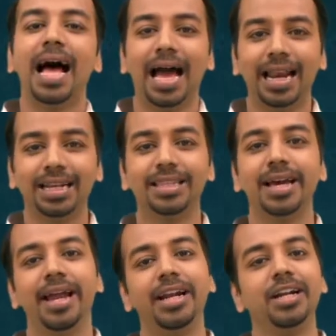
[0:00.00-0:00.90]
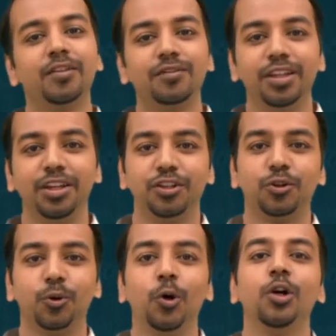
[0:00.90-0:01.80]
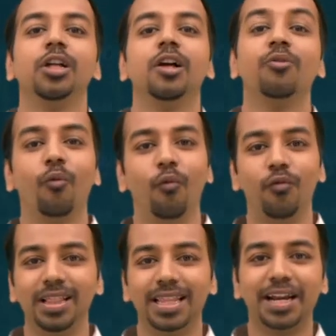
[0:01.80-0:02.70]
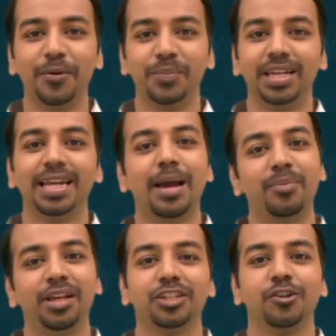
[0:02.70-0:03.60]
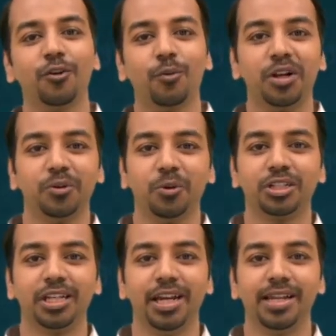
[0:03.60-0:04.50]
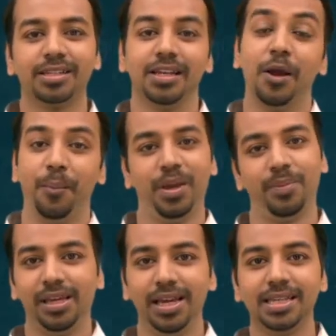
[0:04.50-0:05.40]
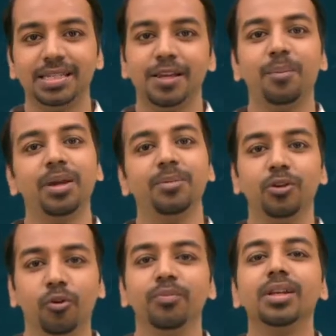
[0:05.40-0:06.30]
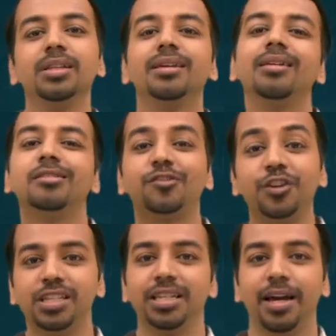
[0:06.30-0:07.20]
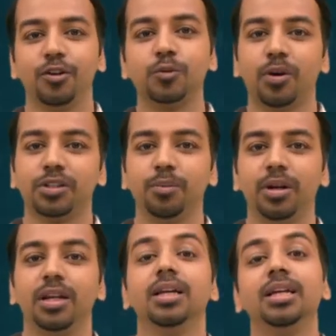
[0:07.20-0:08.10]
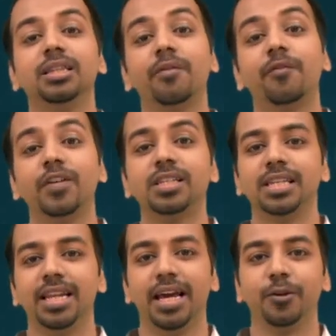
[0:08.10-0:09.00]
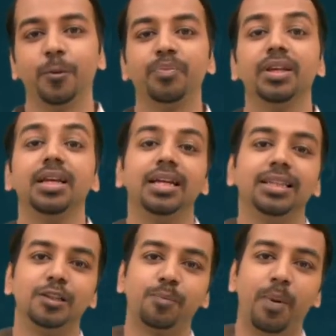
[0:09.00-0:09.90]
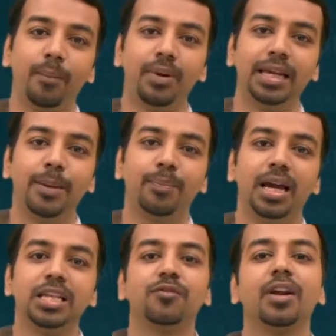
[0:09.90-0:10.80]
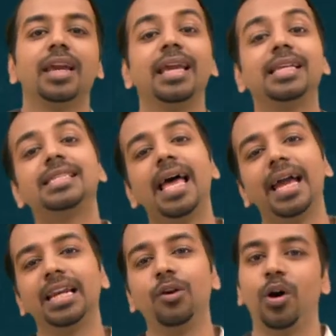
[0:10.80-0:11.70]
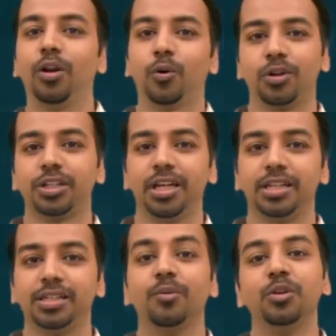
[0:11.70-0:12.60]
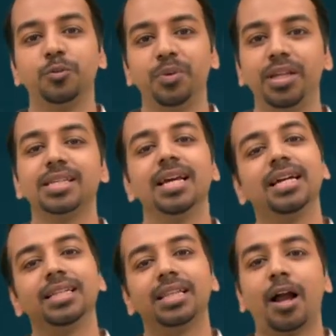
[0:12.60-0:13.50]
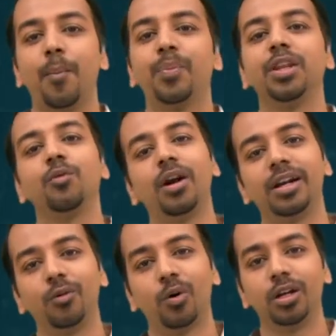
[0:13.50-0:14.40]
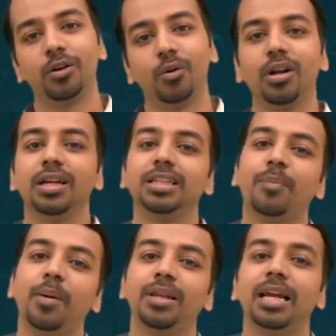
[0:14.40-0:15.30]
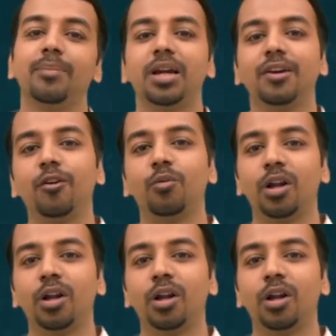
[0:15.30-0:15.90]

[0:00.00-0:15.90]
At the end of the issue, will the company get application for 1 crore shares? Maybe yes, maybe no. There are three scenarios possible. The first scenario, this public applies for exactly 1 crore shares, which means the company wanted 1 crore, the public applied for